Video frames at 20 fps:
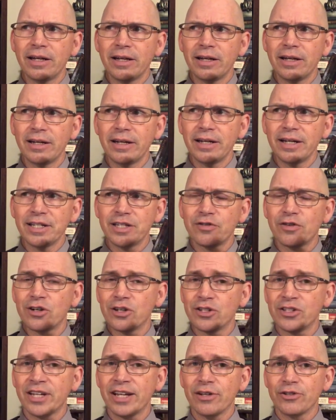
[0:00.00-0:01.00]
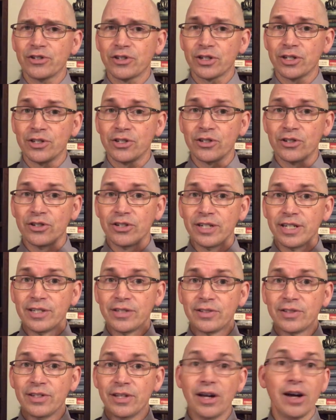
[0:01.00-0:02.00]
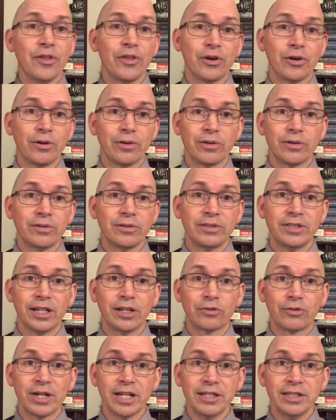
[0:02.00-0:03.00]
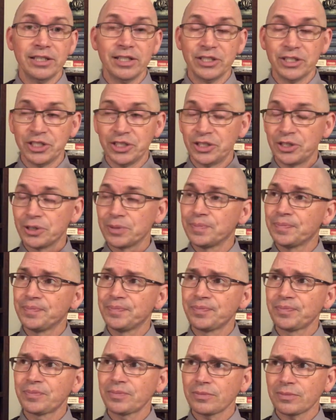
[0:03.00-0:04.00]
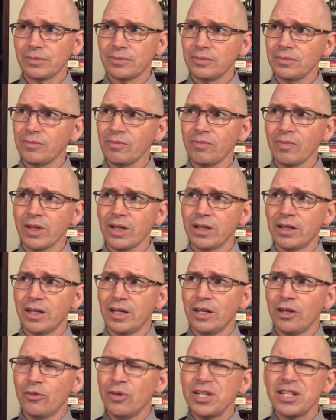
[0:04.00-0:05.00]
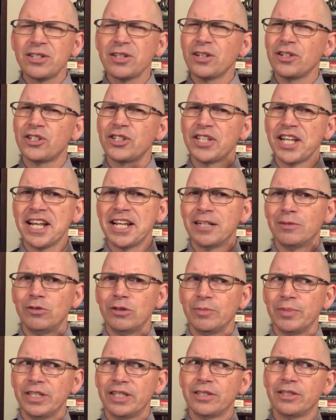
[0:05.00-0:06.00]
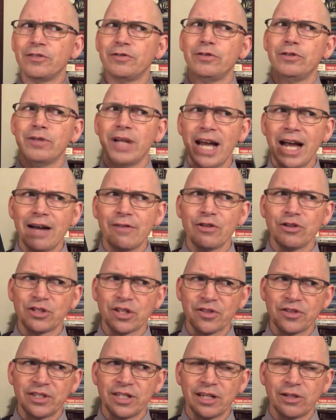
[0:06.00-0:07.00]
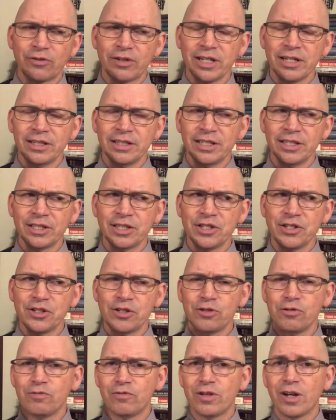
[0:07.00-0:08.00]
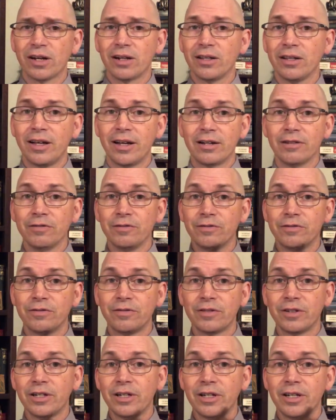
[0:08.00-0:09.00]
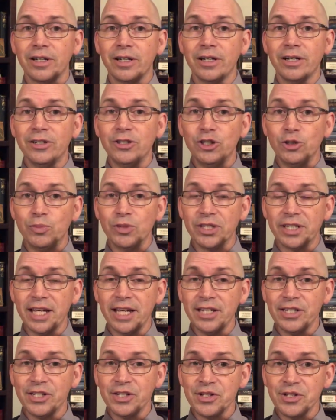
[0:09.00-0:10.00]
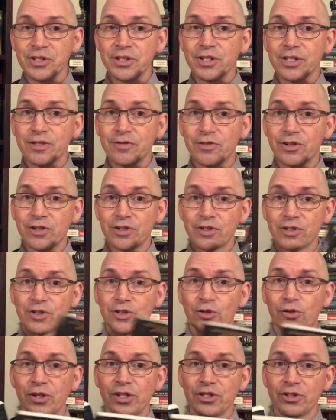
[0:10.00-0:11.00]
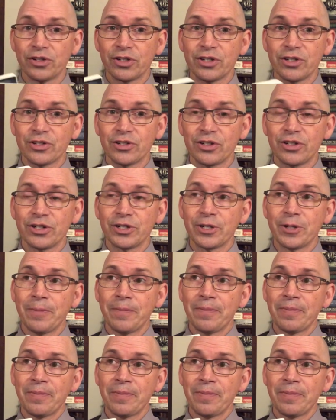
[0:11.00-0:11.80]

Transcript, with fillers: uh, as far as sales are concerned as the other Del Rey editions, which is understandable because if you have those other Del Rey editions, you've got a lot of duplications as far as the stories are concerned.